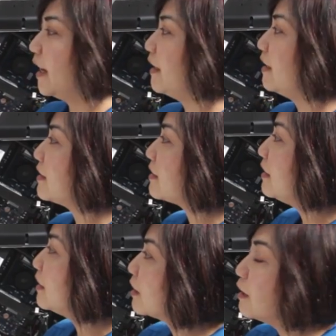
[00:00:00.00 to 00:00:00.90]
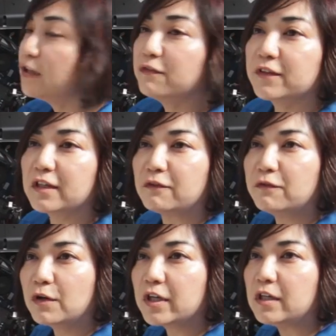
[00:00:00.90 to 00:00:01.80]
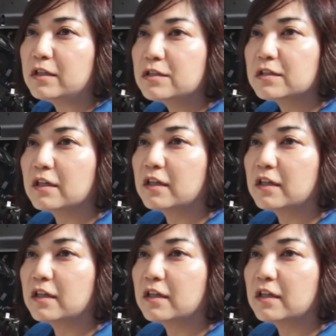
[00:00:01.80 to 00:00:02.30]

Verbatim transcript: and it's in a curved thirty-four inch,